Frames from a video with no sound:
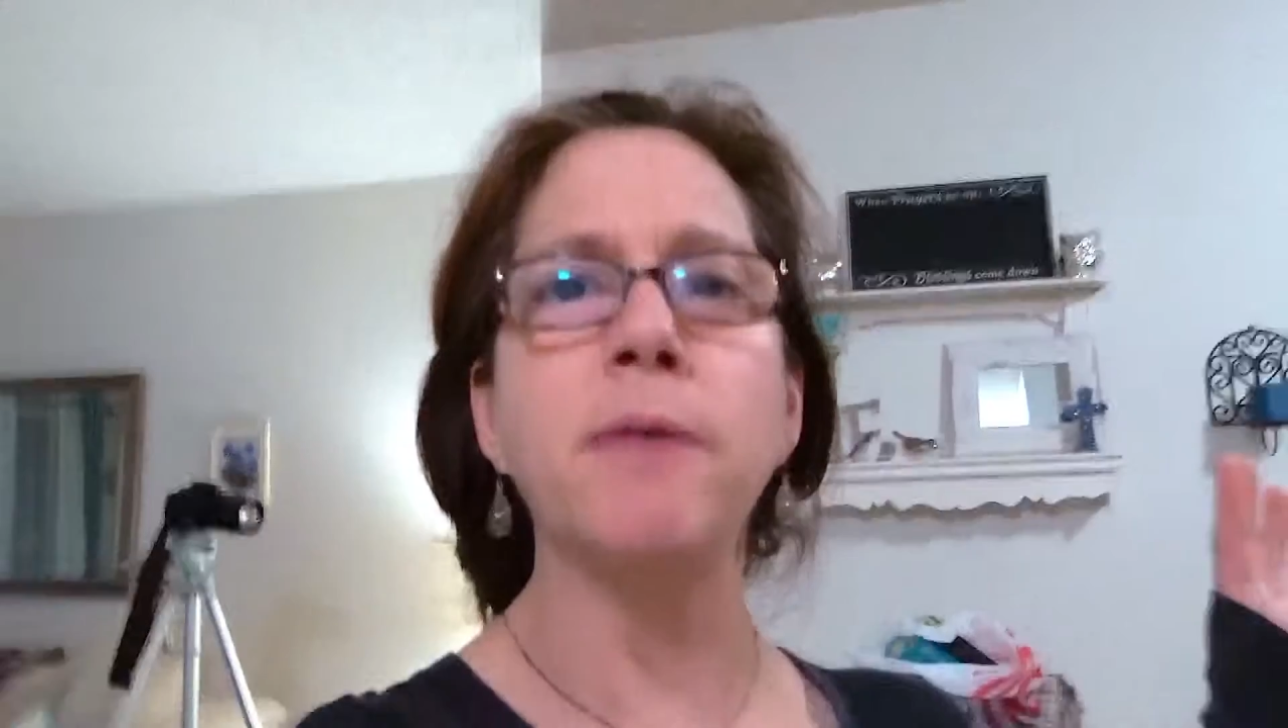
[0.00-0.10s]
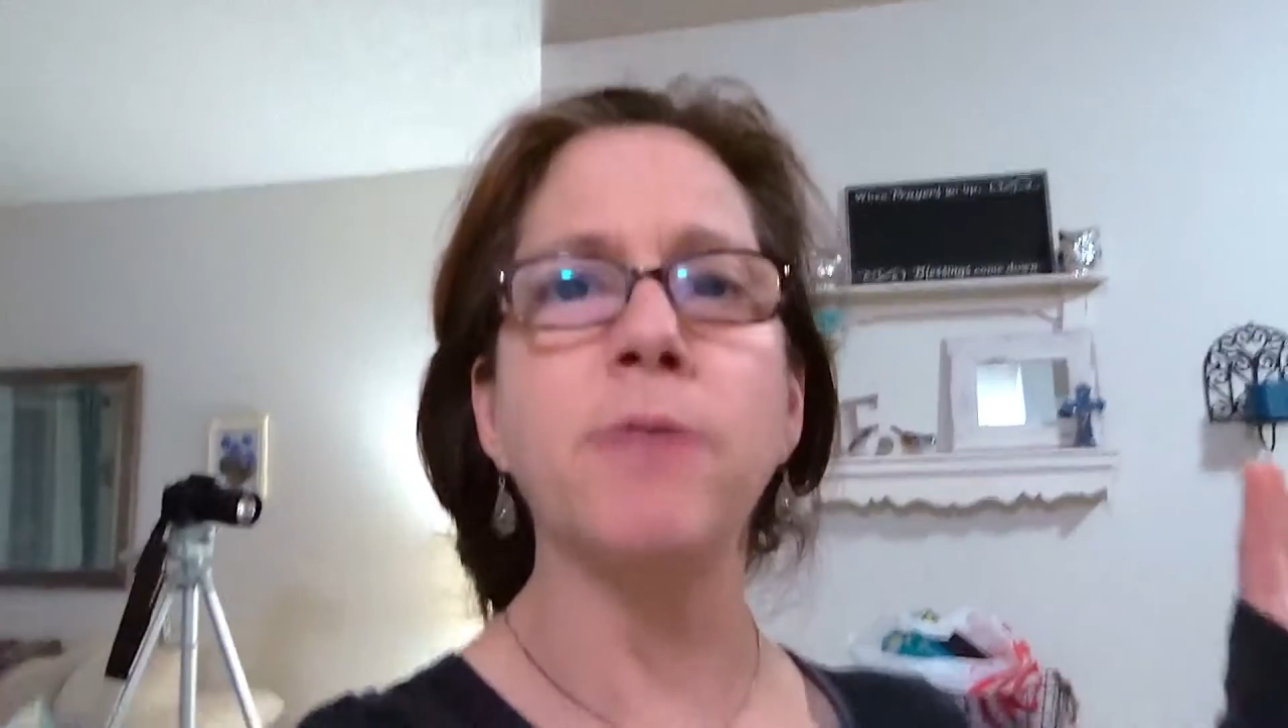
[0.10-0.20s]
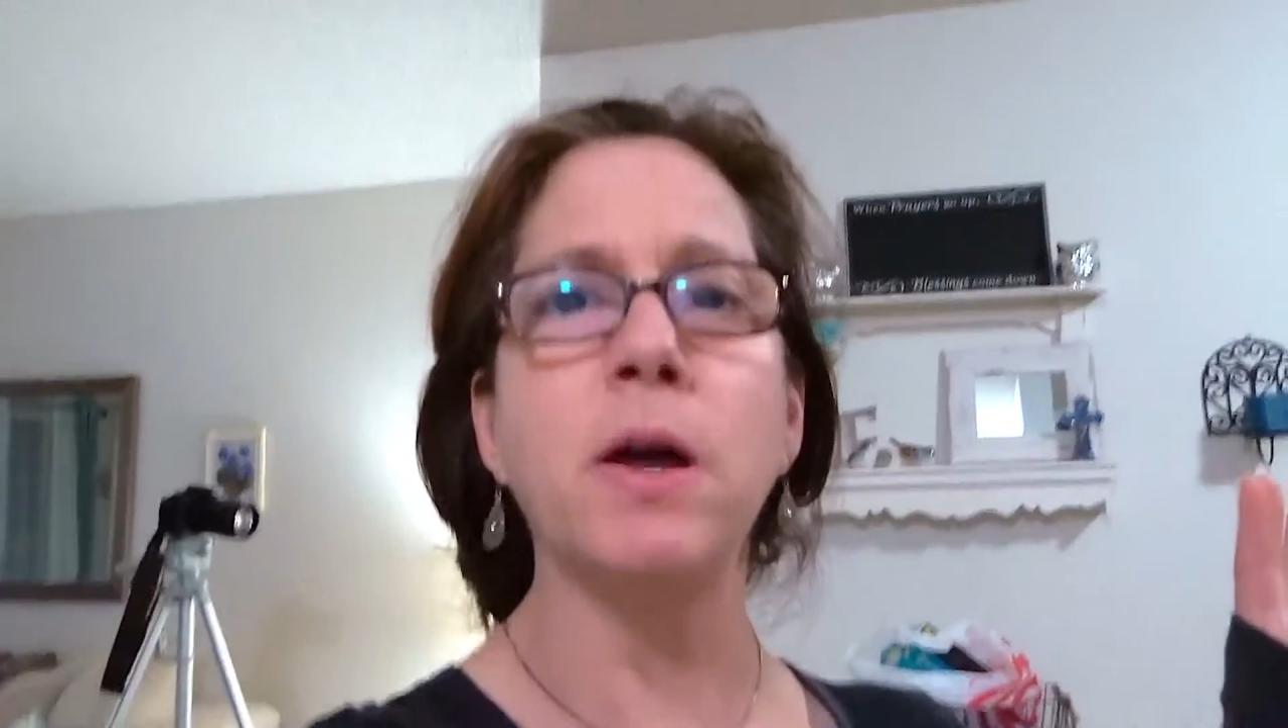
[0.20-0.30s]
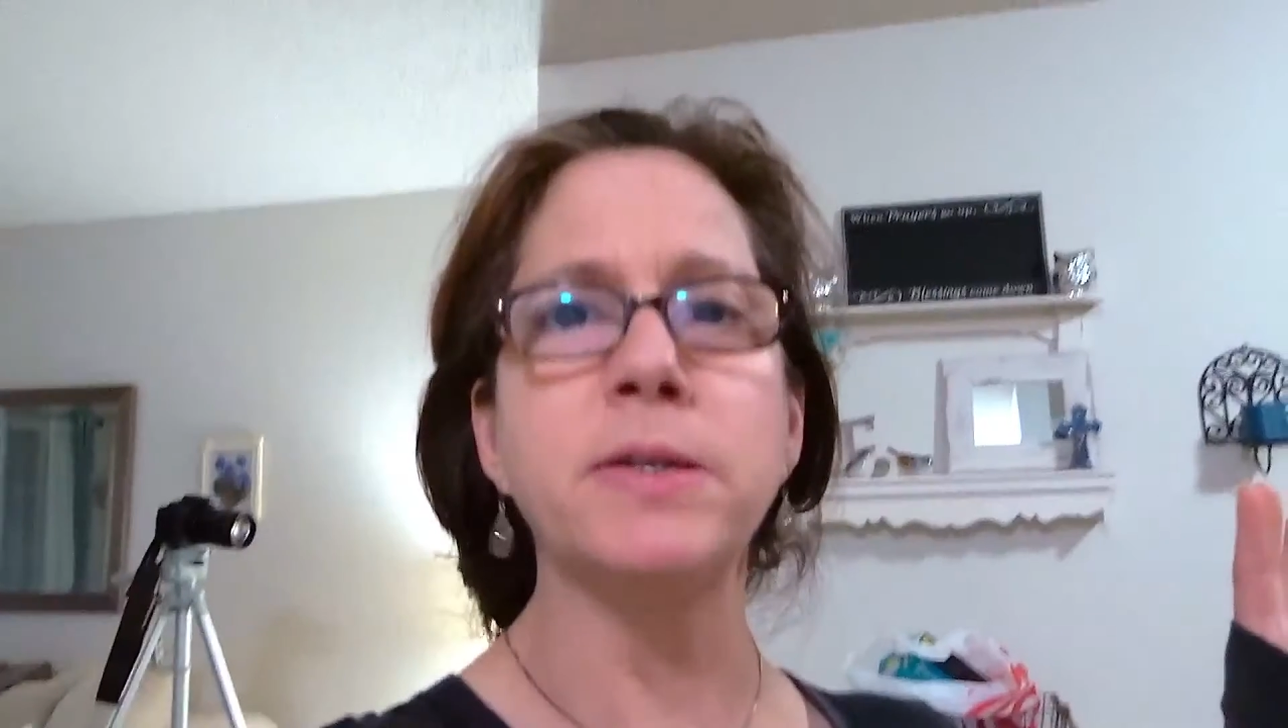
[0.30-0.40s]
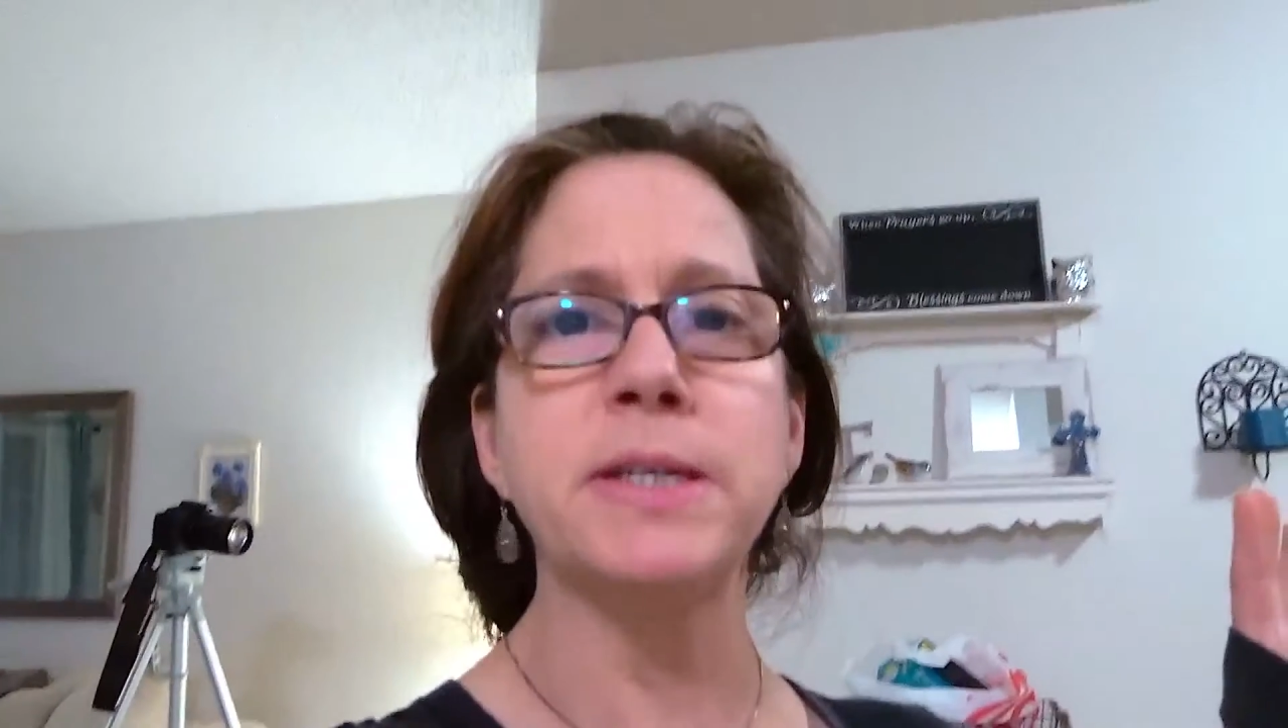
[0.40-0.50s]

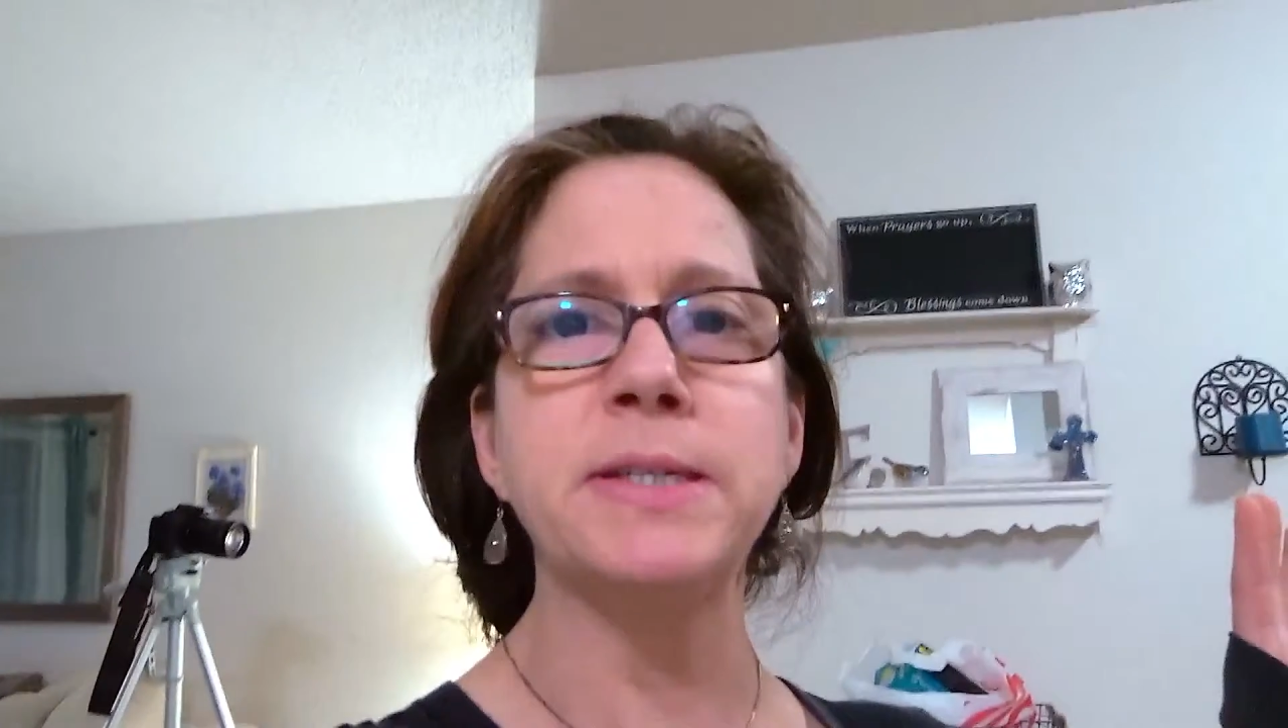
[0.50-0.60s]
vlogged it